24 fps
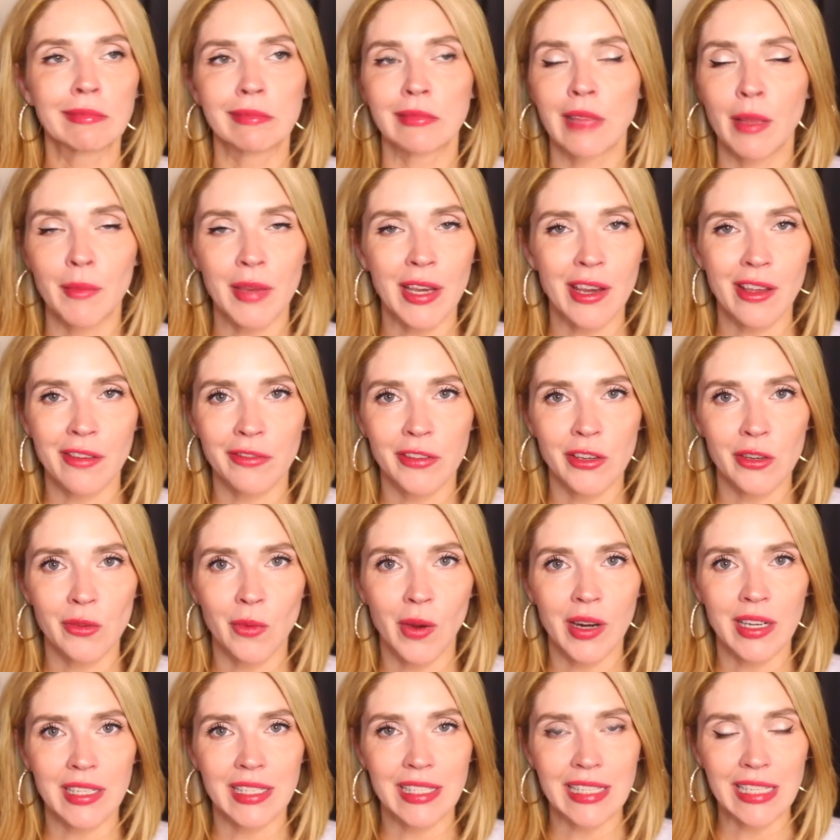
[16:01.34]
Let me know if you'd
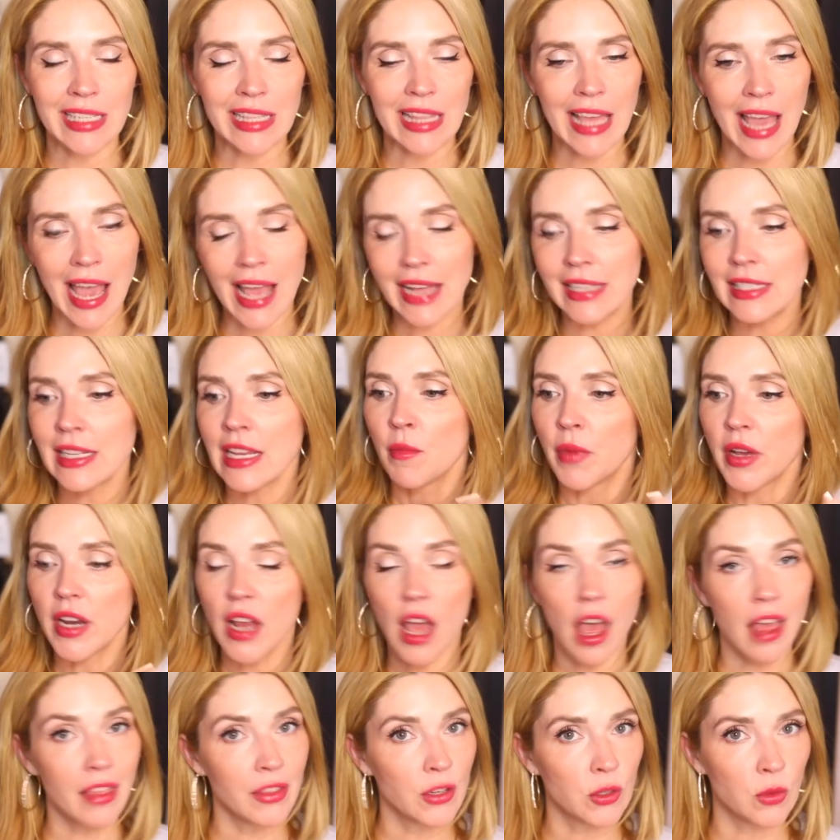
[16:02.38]
want to see that. But
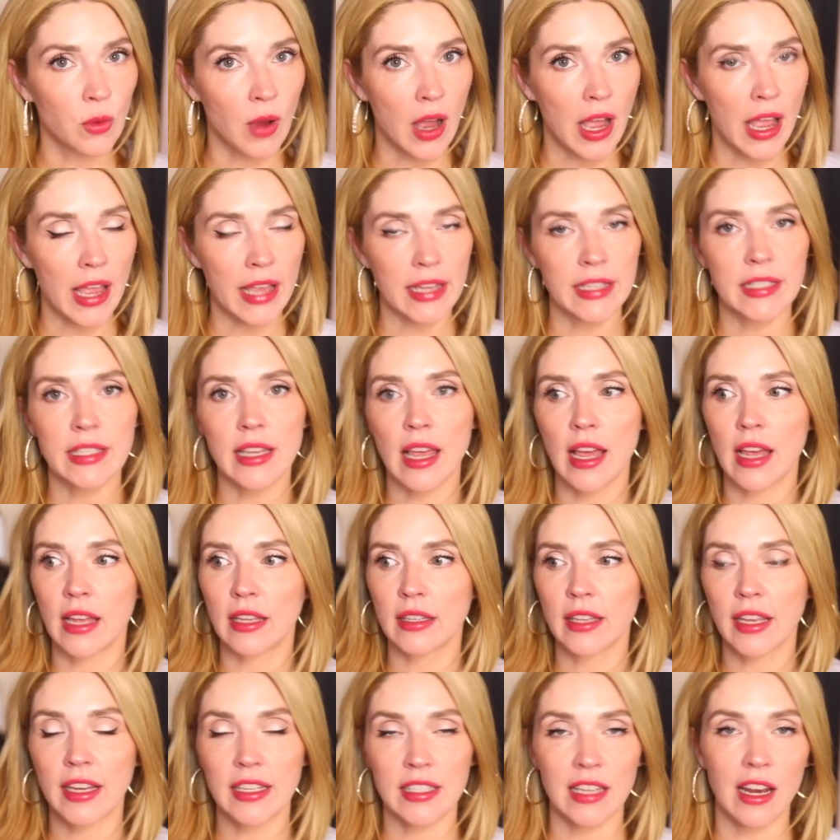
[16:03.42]
otherwise, uh,
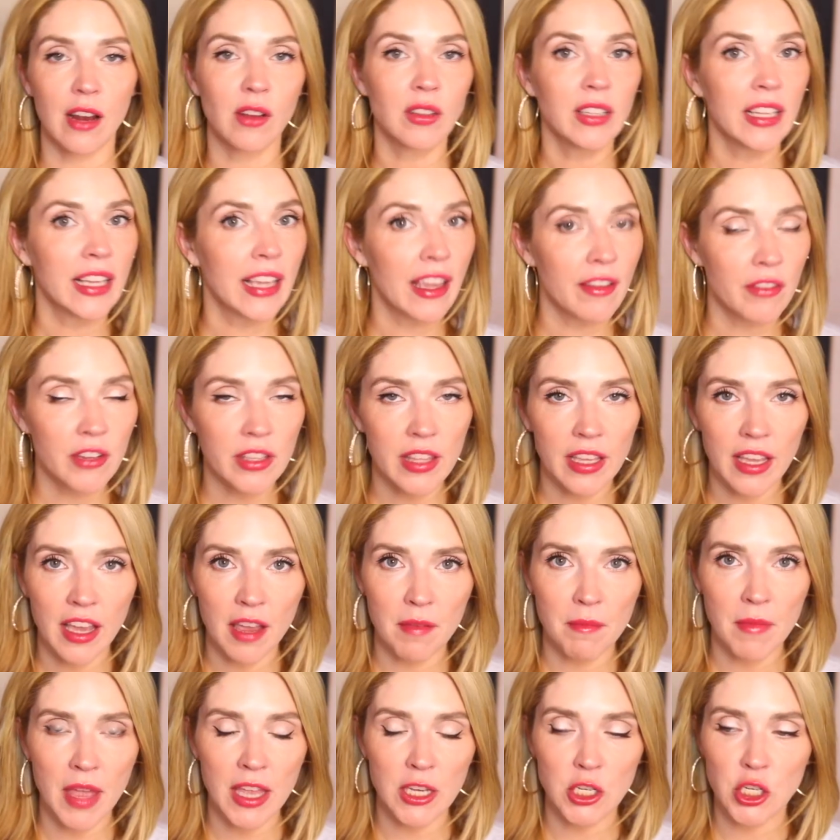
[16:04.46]
like I said, I'll link everything I
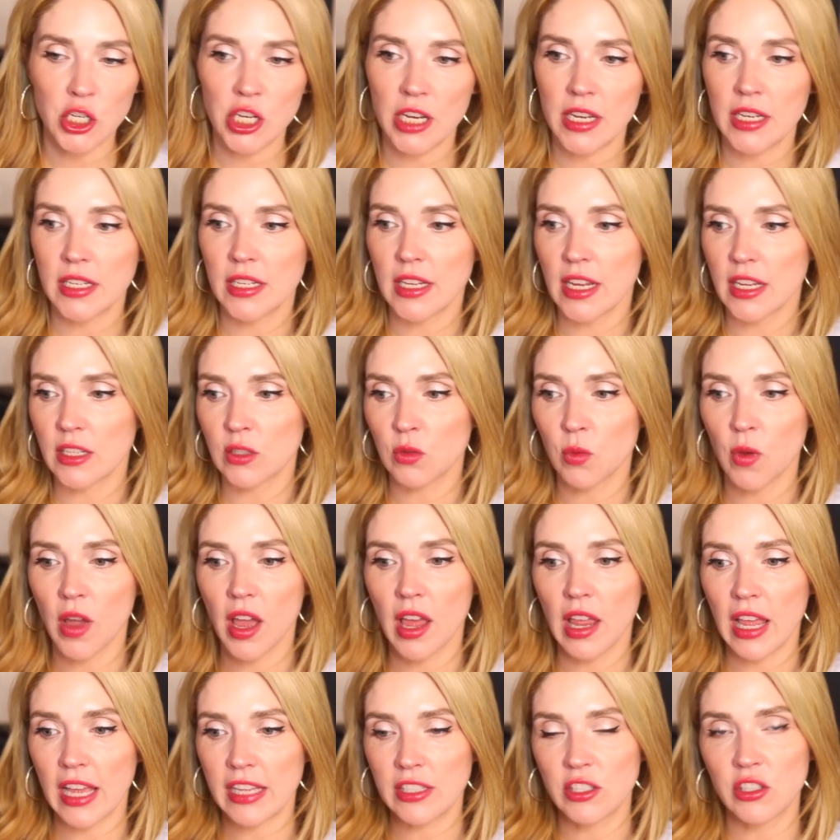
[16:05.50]
mentioned as
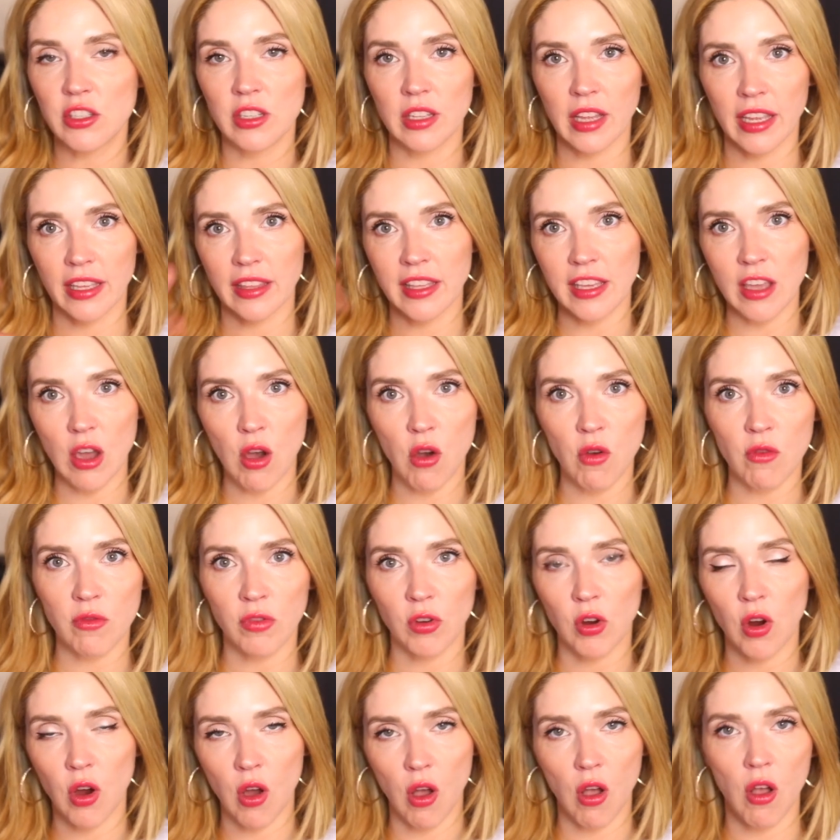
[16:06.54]
well as to like the
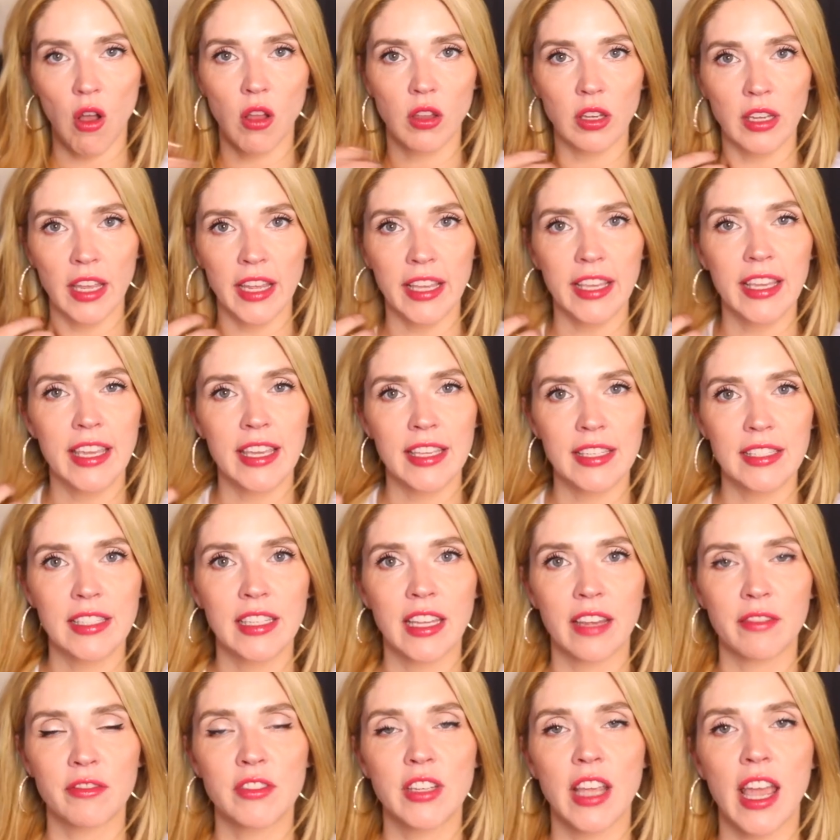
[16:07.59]
overall like kids
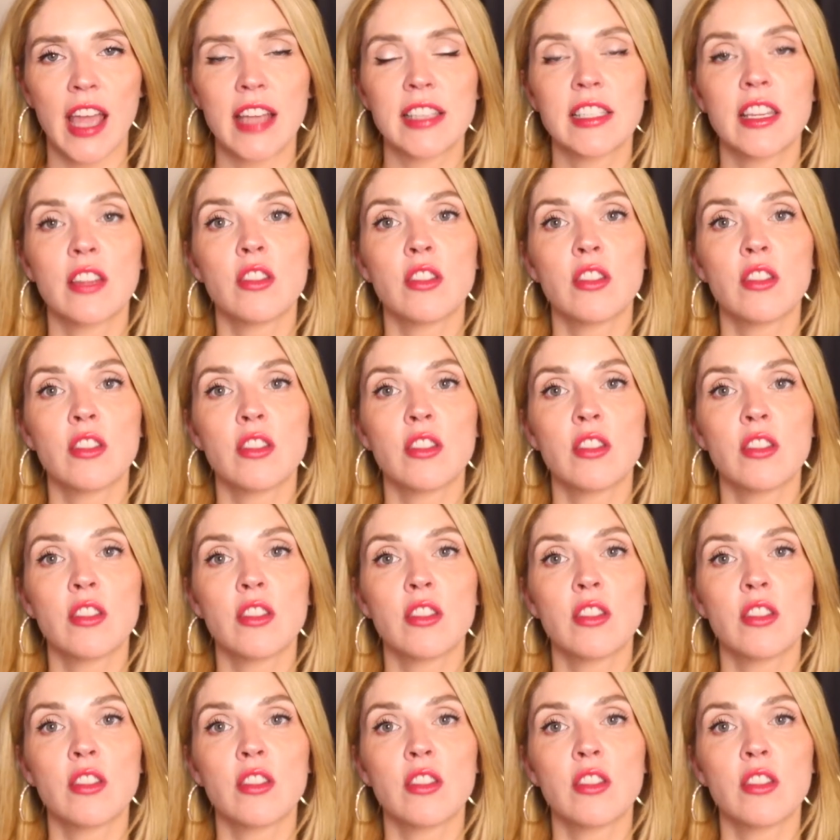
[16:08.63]
gift guides.